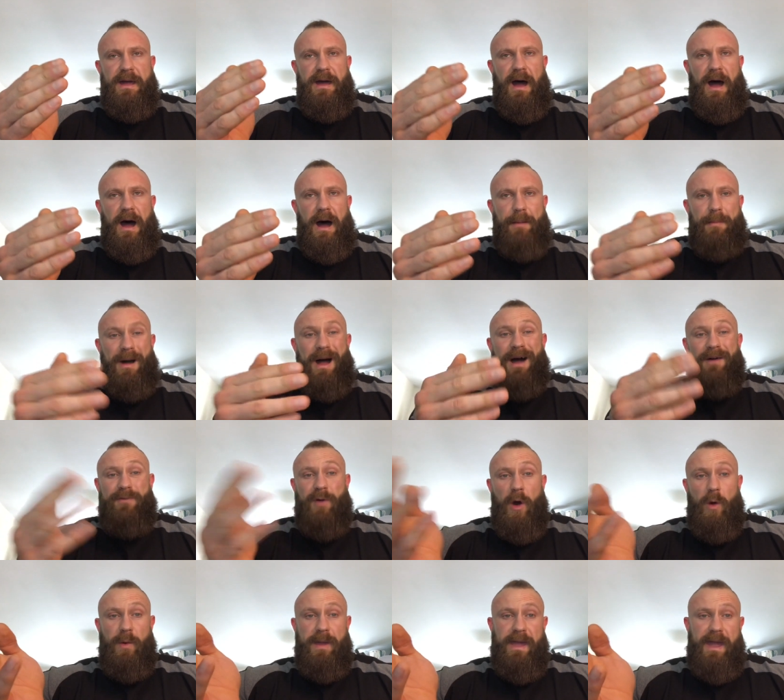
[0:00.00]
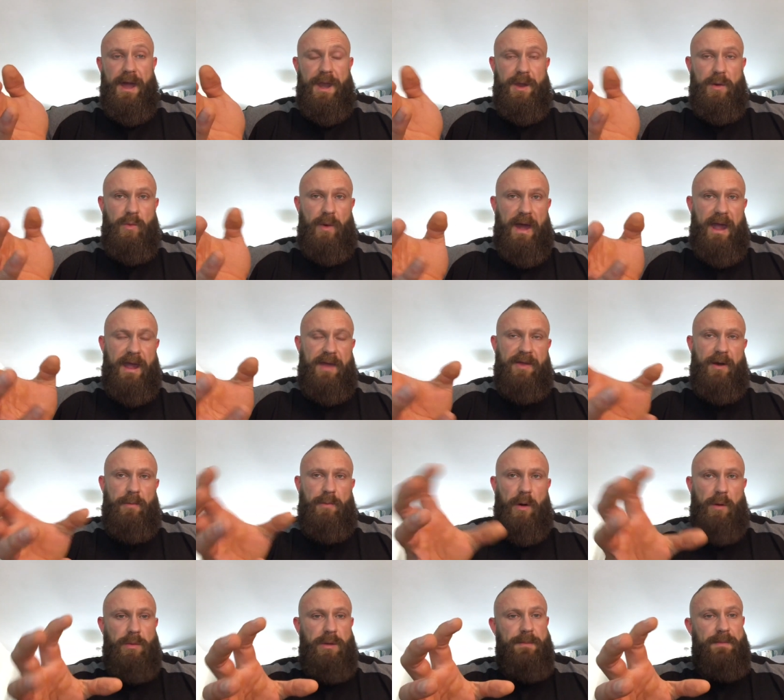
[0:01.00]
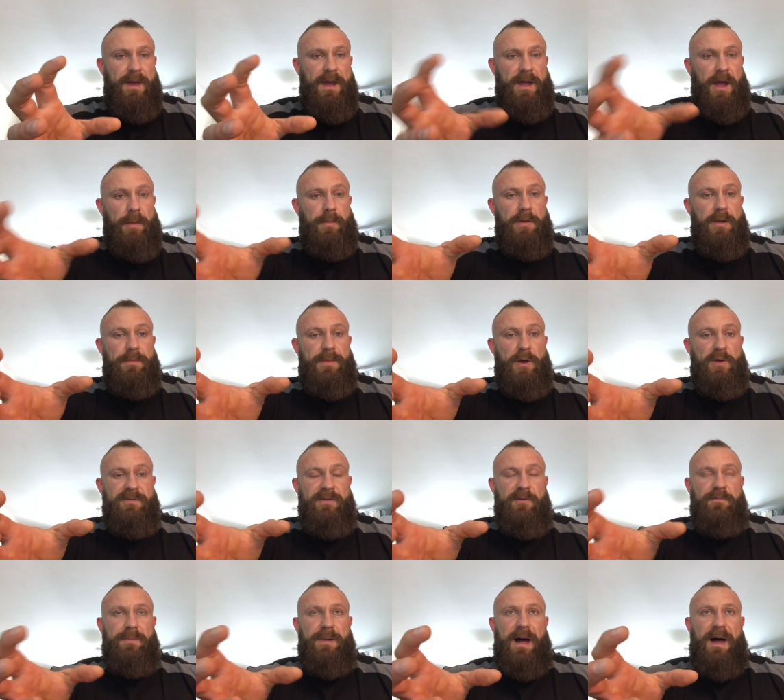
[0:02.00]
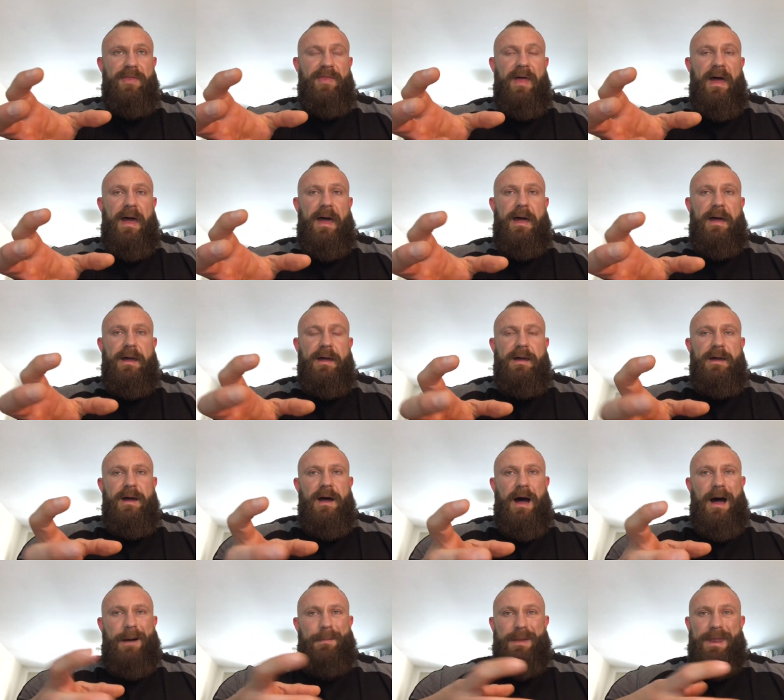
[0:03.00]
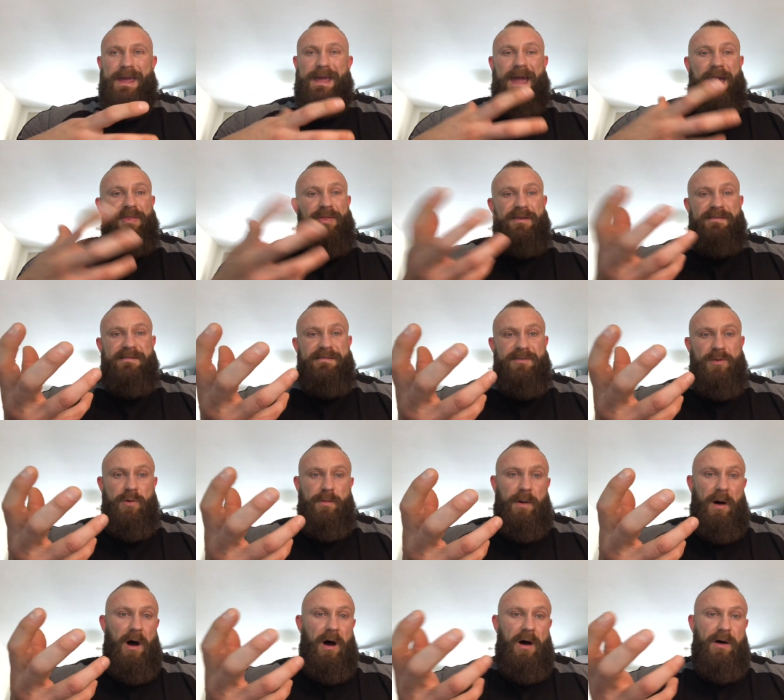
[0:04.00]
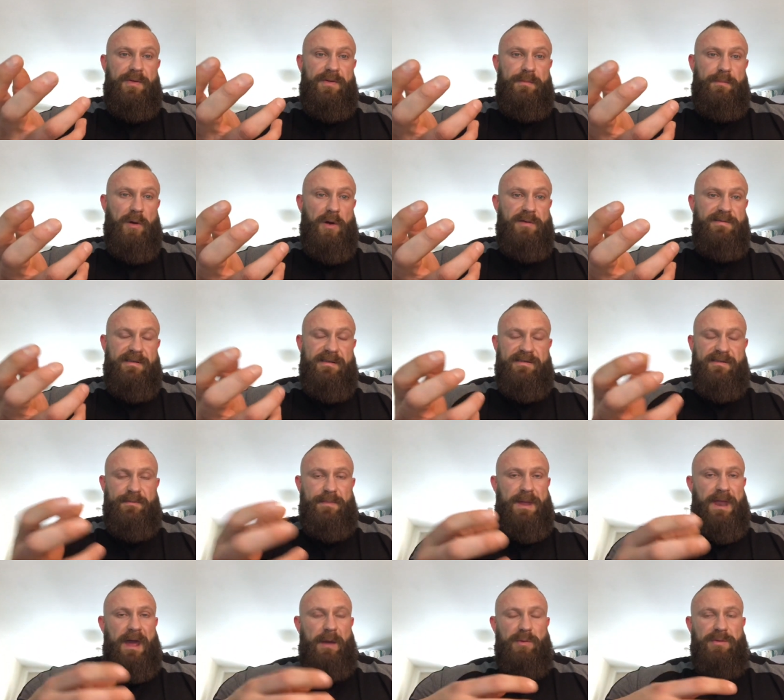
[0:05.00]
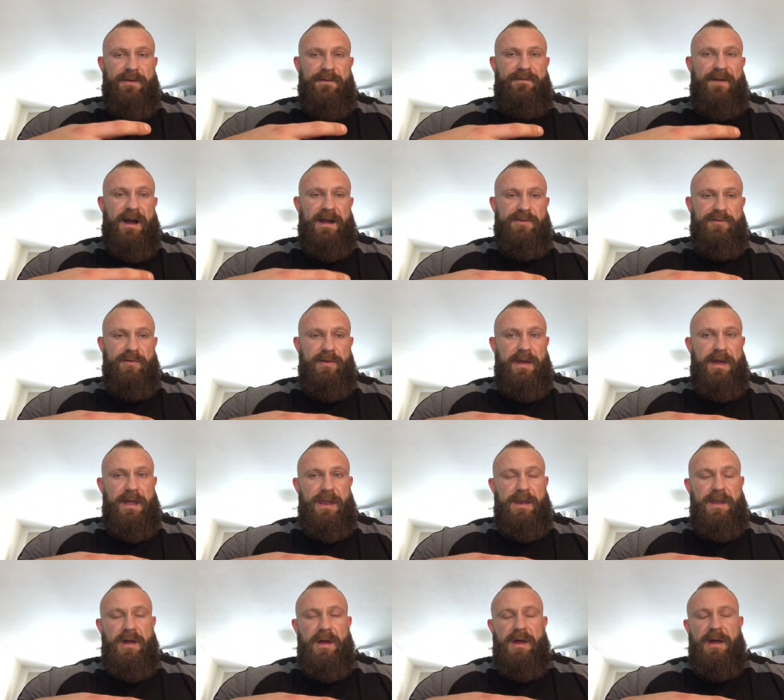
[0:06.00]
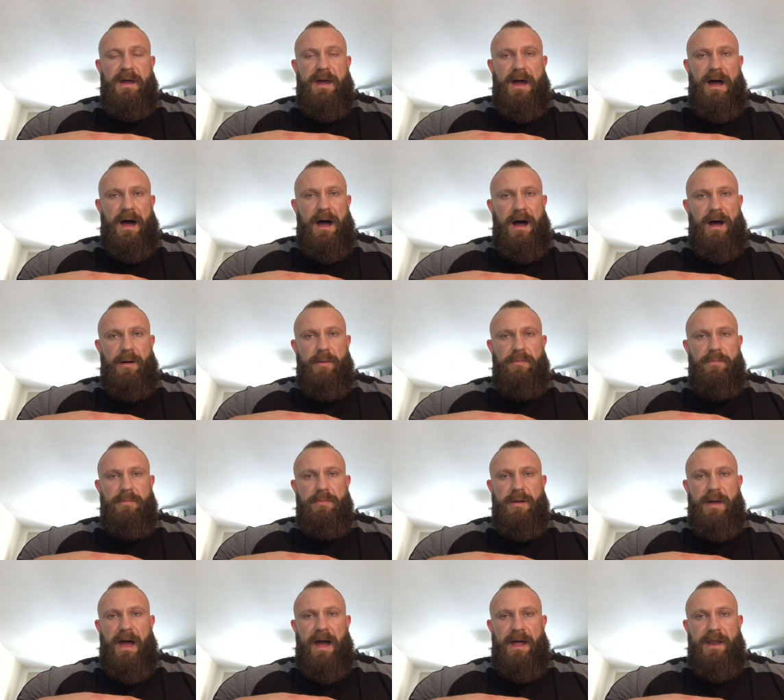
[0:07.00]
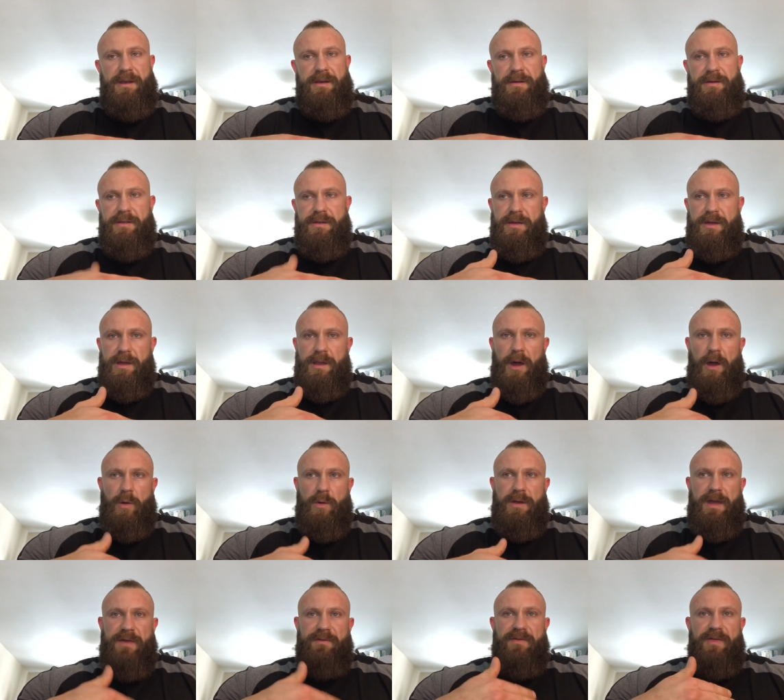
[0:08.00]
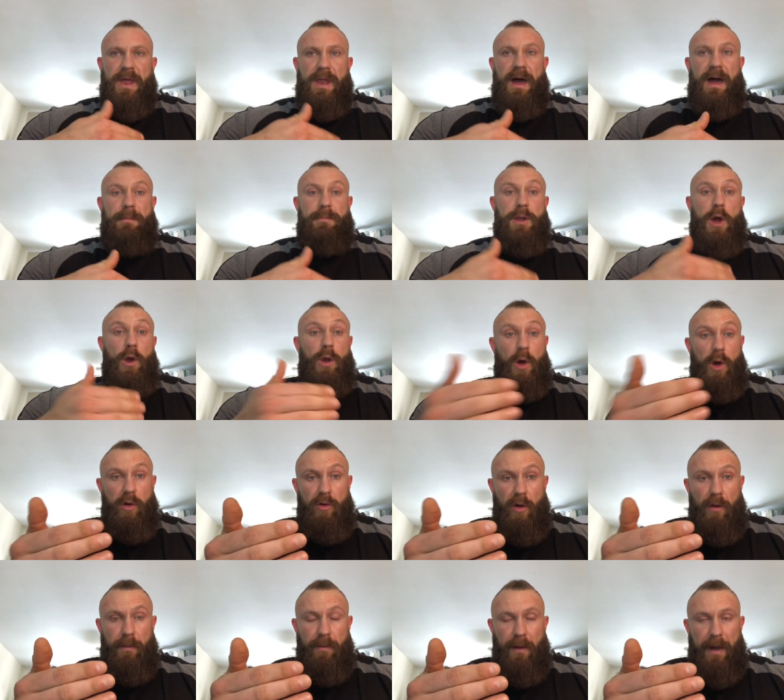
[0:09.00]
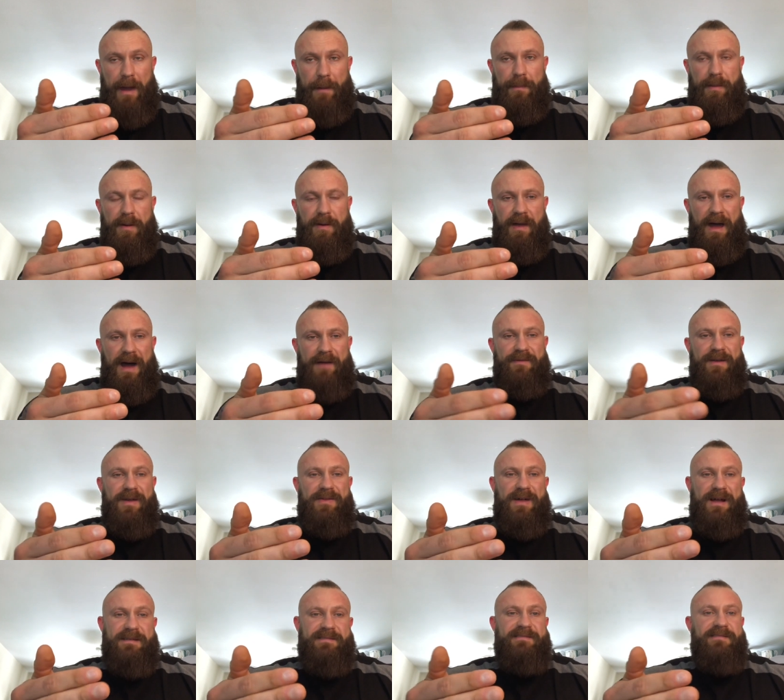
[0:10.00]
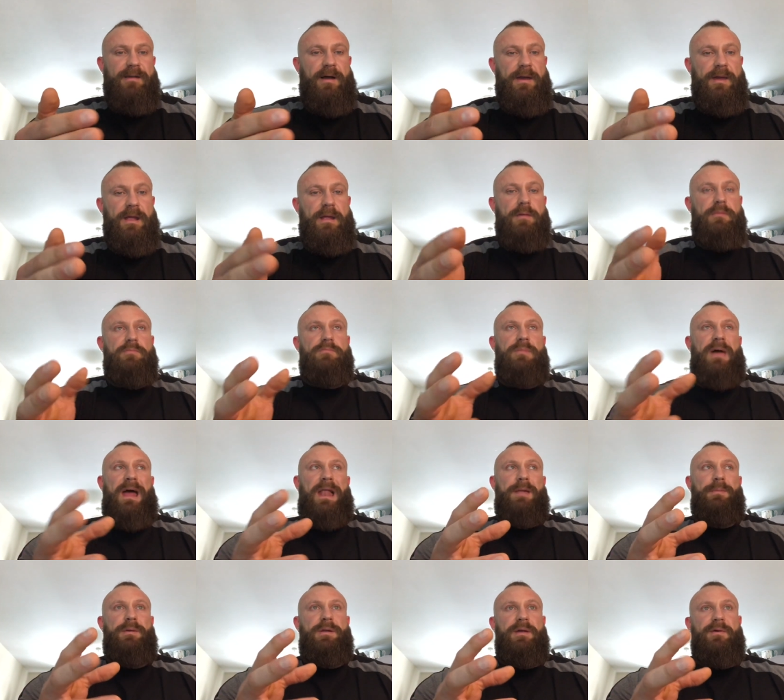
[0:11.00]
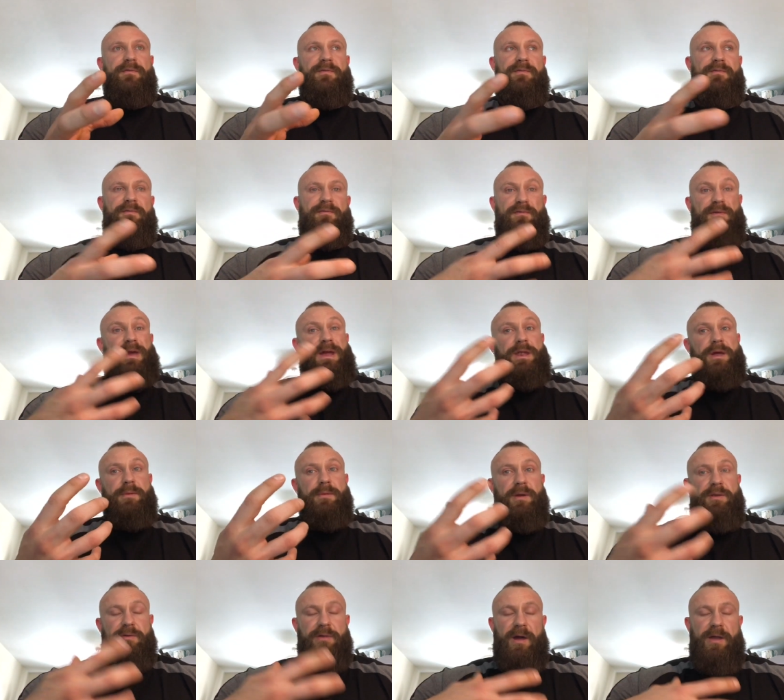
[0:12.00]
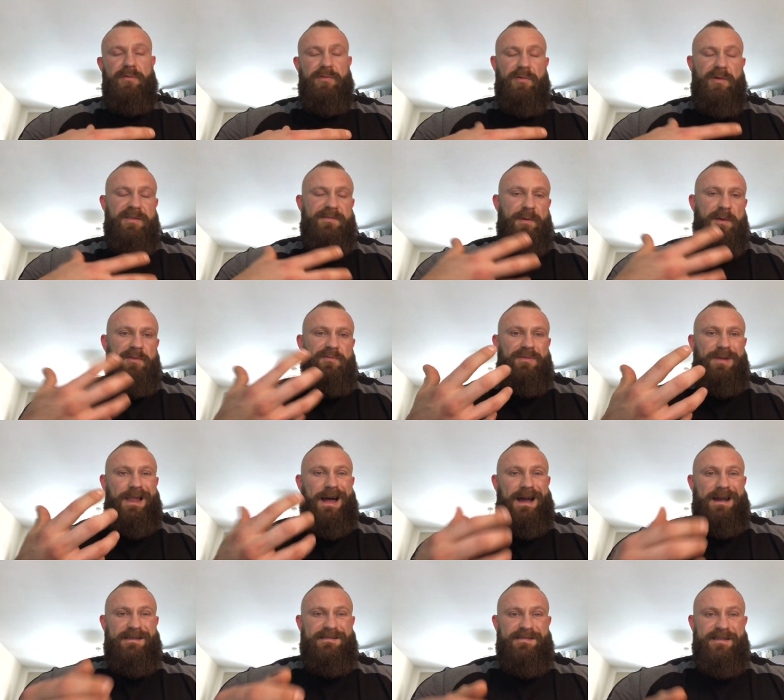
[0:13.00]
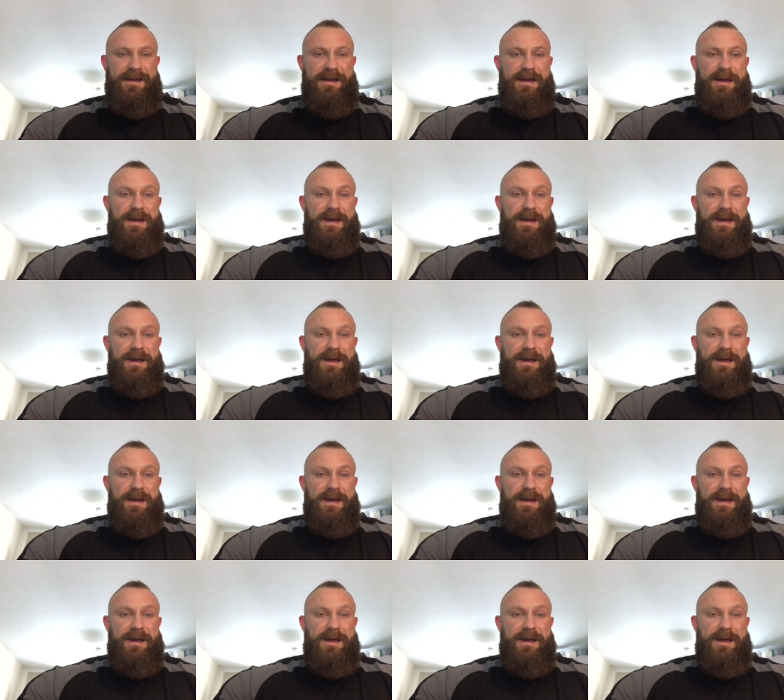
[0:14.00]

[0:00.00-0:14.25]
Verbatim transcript: Um, I have got a weekend away. There'll probably be a couple of meals off plan there. Uh, but again, this is all part of the process of being able to factor it in. Um, and, you know, given that I am no longer on prep, having that slight element of freedom and, and I suppose relaxed,